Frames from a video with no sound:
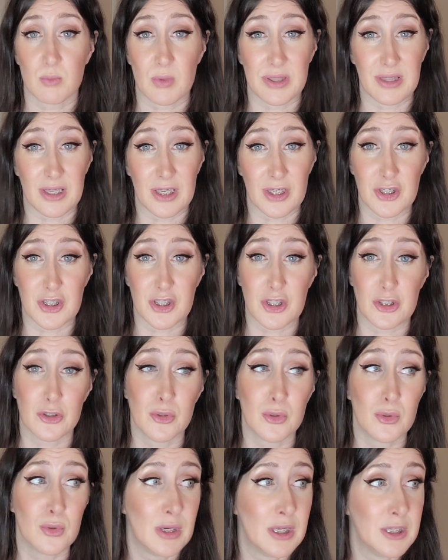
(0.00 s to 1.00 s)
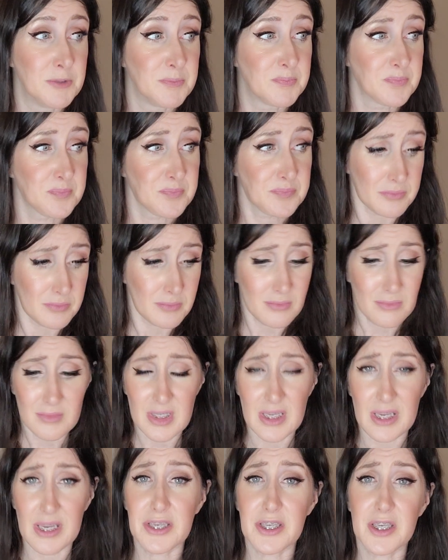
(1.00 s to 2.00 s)
When they do,
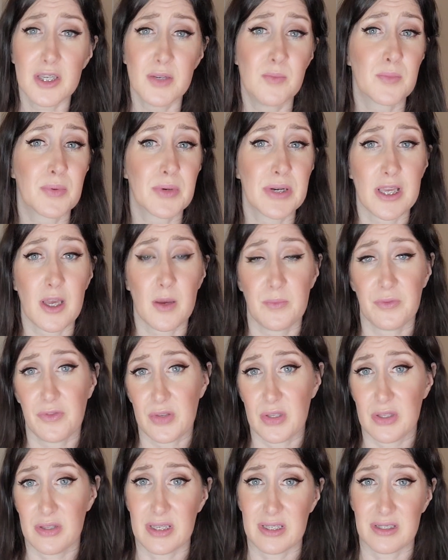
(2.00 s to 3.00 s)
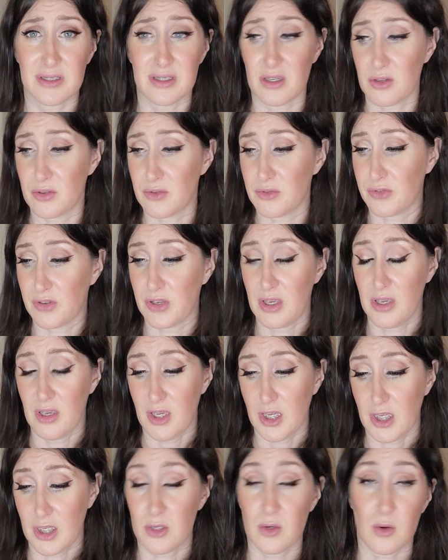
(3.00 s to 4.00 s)
it can bring up feelings of,
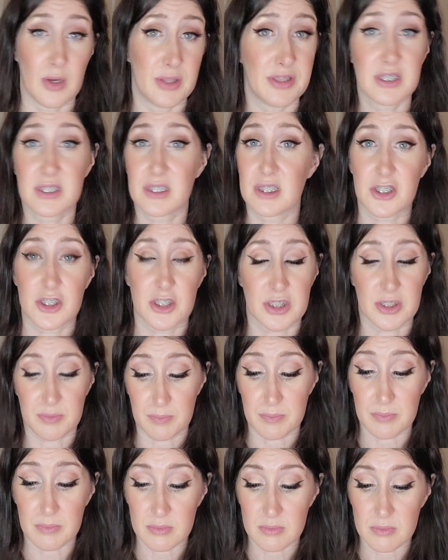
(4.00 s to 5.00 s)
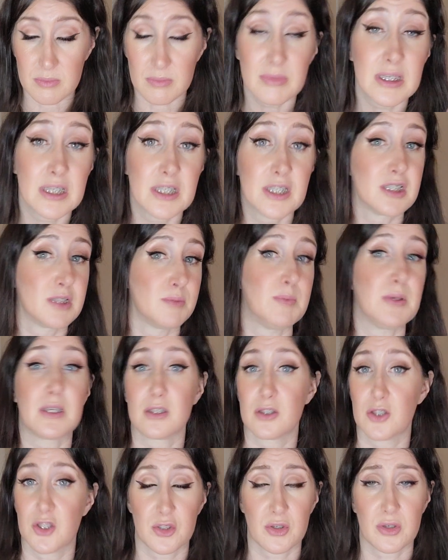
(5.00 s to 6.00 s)
and this is just me
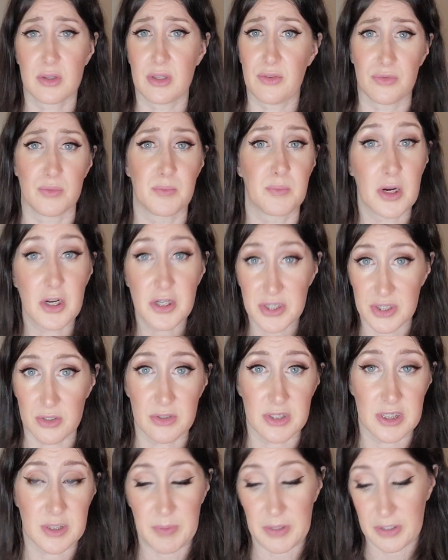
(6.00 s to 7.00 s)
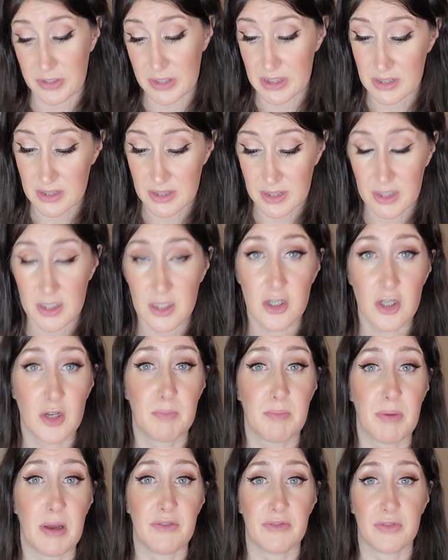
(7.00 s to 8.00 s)
speaking strictly from personal experience here,
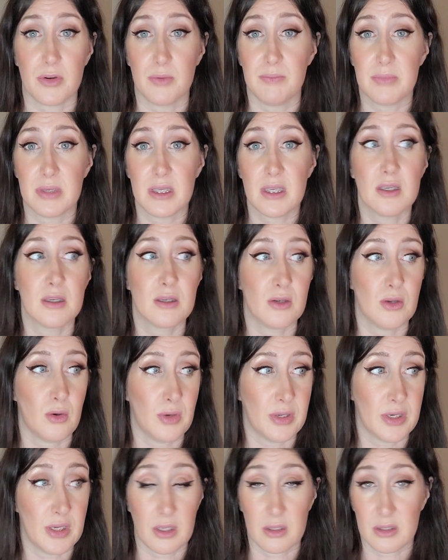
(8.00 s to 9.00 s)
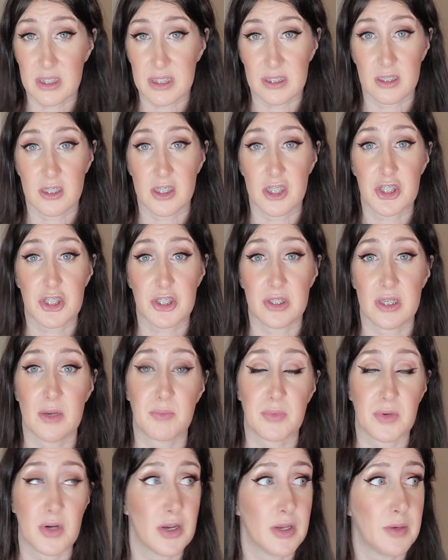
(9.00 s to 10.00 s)
but for me, at least initially,
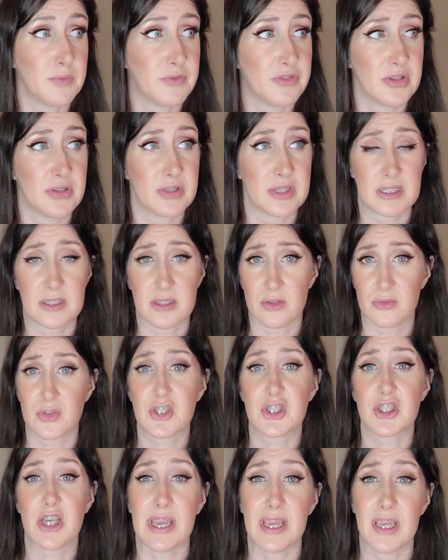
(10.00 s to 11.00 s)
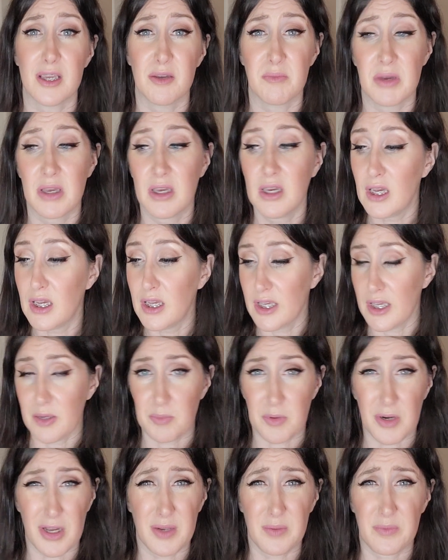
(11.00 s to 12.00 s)
it brought up feelings of shame. It
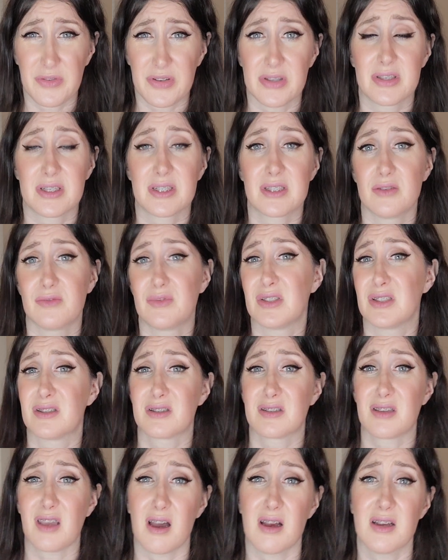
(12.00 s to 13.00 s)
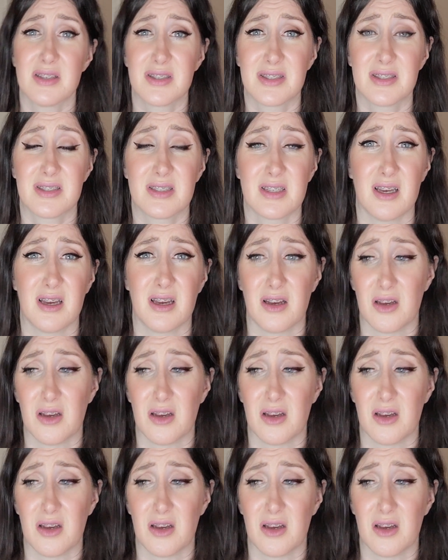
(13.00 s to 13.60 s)
brought up feelings of disgust,